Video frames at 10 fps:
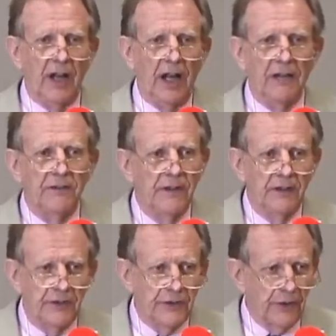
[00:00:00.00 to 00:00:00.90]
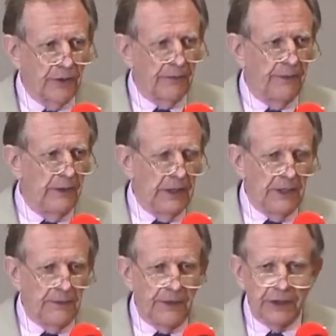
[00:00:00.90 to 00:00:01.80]
of certain
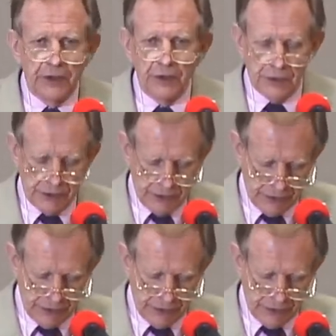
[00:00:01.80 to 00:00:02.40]
figures